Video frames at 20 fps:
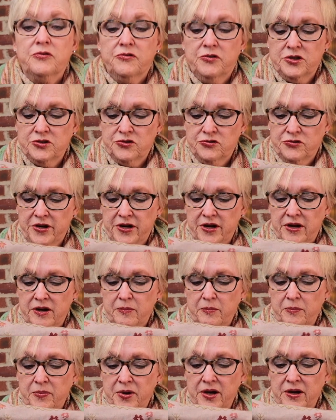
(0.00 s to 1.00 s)

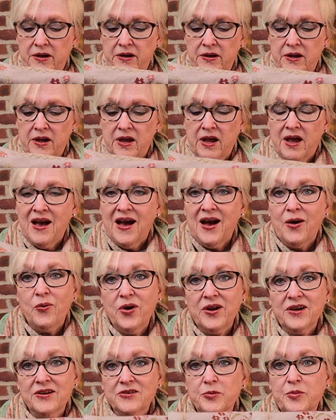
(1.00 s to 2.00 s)
frustrating, but I
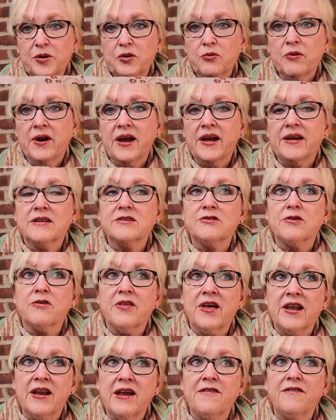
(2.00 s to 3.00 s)
want it to be right. So
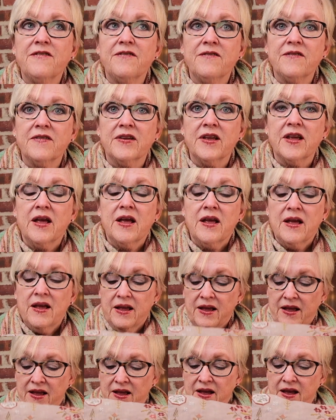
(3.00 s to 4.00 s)
then
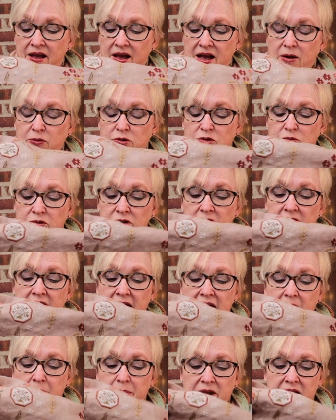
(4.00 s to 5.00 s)
I was really
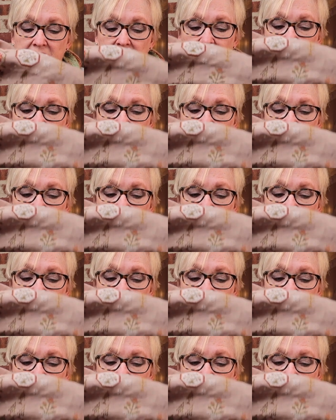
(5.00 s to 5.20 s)
happy. I